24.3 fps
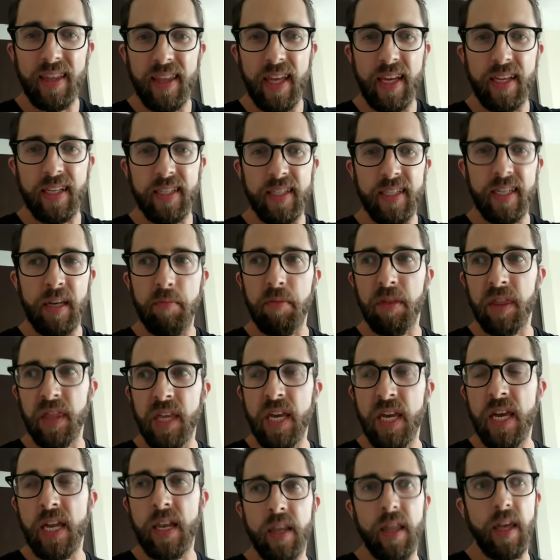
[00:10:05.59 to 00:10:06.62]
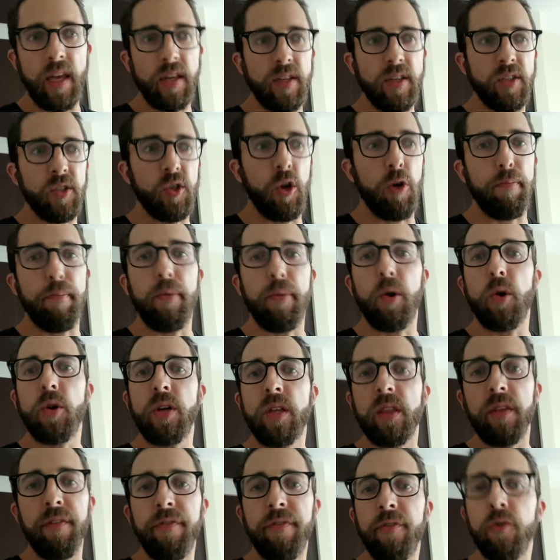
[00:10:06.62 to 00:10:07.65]
They seem thin. They start burning
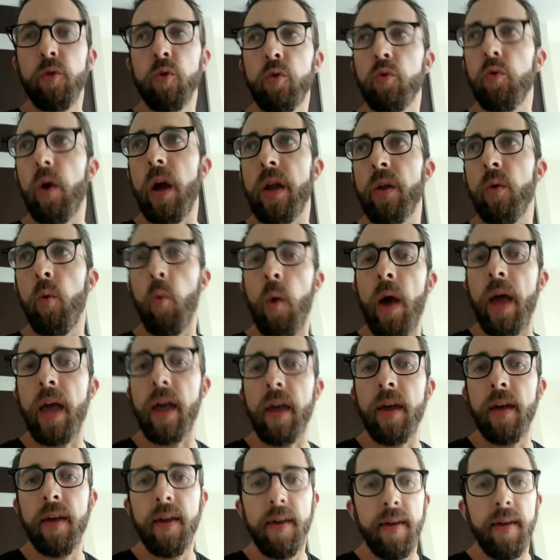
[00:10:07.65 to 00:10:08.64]
the food right away.